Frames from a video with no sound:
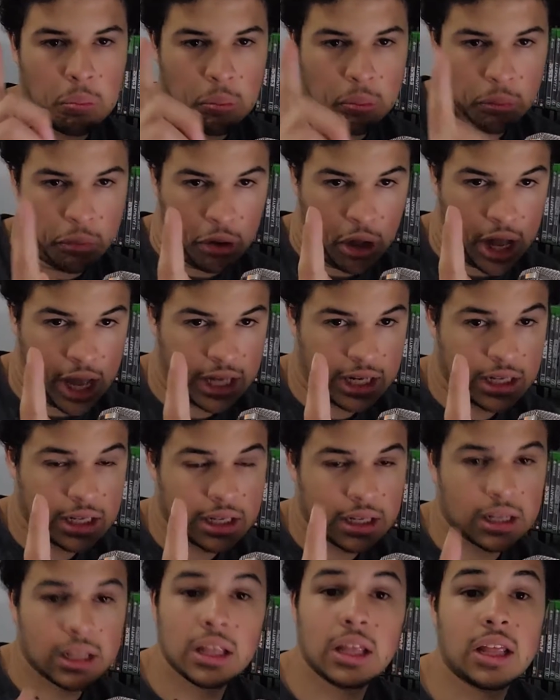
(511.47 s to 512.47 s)

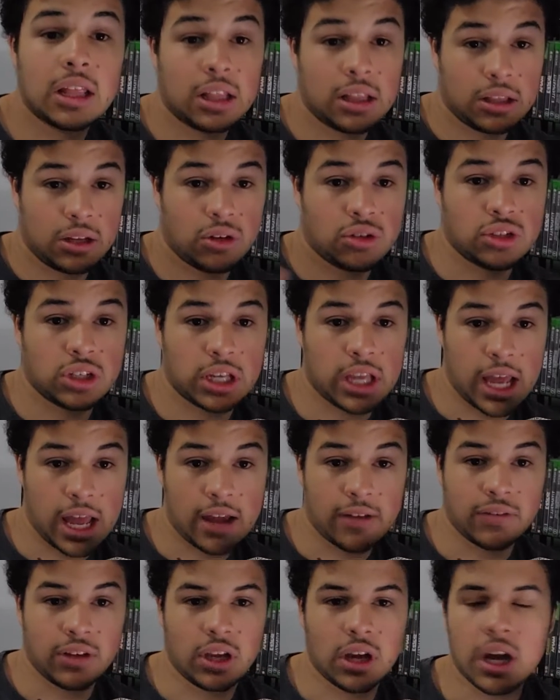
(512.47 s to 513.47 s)
But there's a
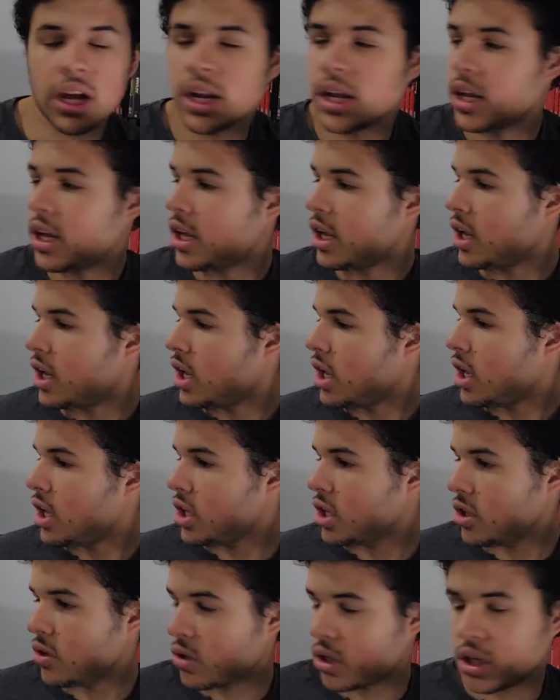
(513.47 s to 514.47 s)
caveat.
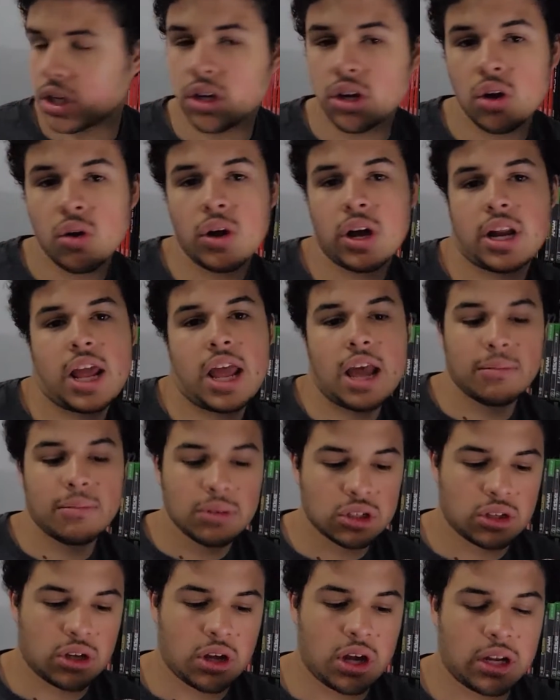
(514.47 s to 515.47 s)
You can go on
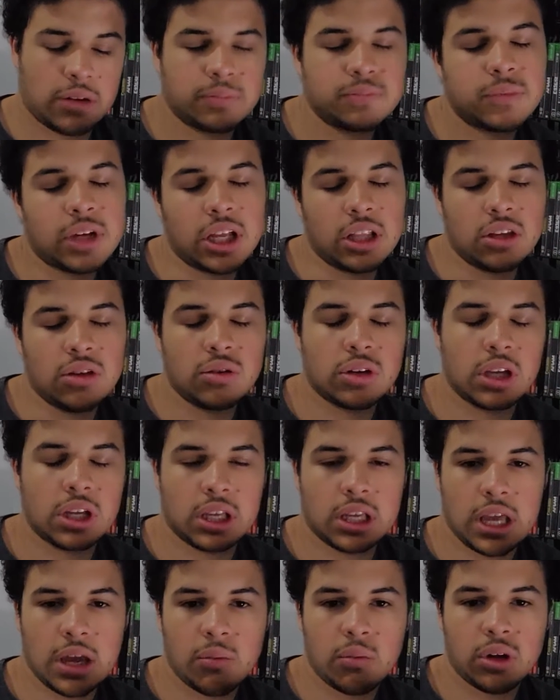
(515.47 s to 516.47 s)
Amazon and you can
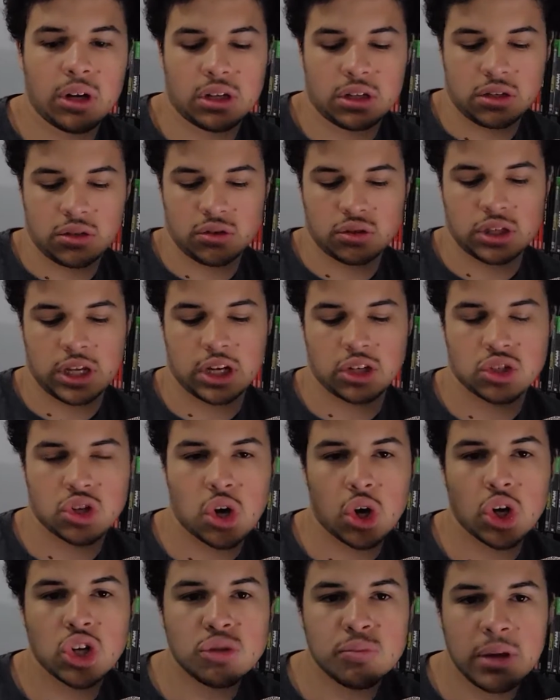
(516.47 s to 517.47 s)
get one of those like
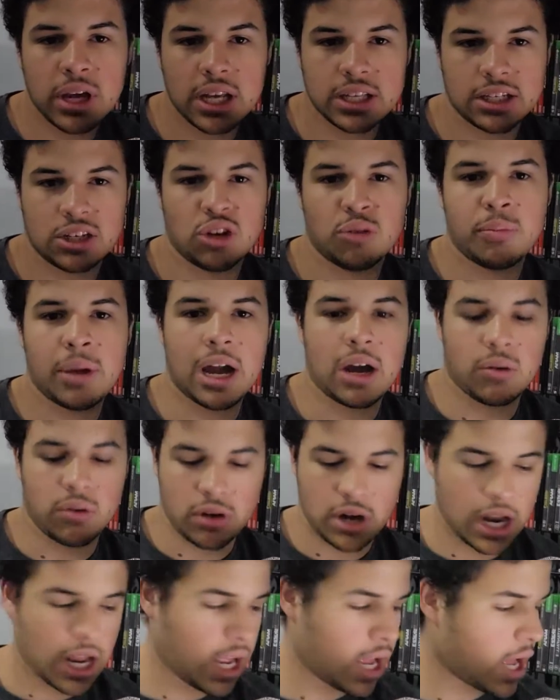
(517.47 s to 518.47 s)
charge bays. I know
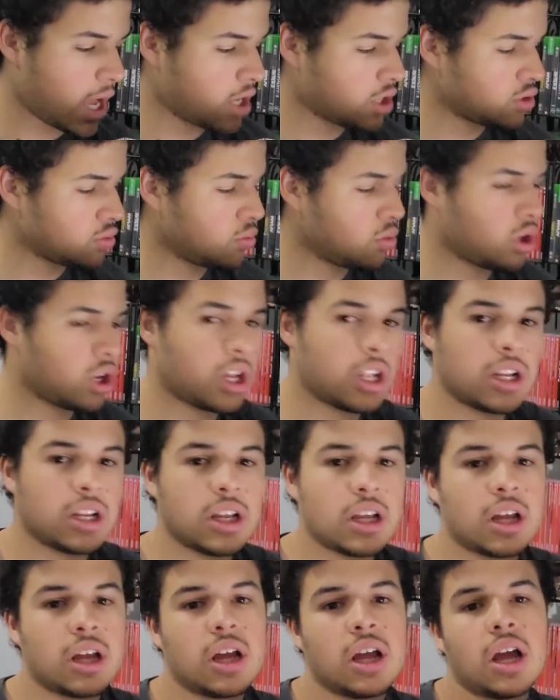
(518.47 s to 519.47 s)
PowerA has one.
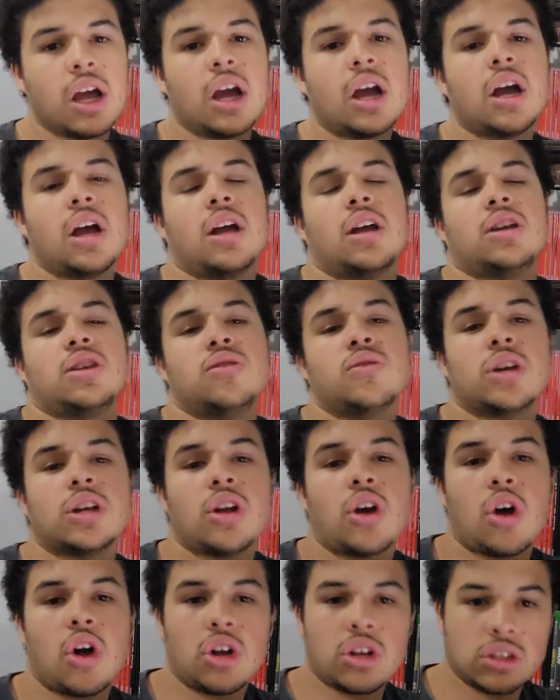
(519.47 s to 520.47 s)
You
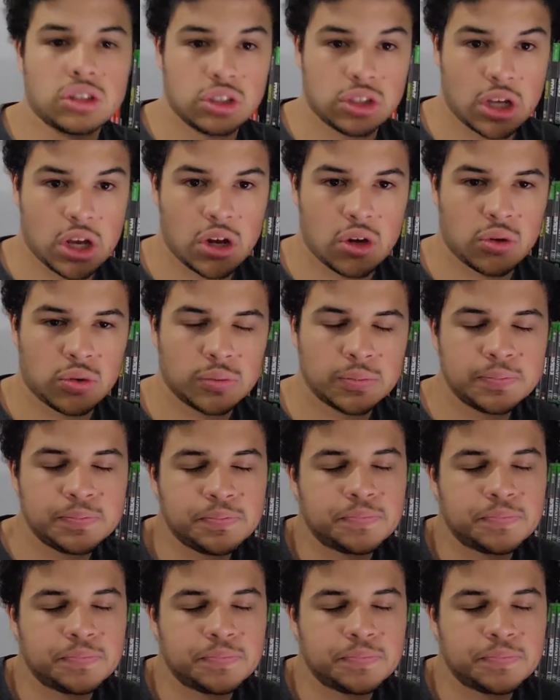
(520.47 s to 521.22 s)
can also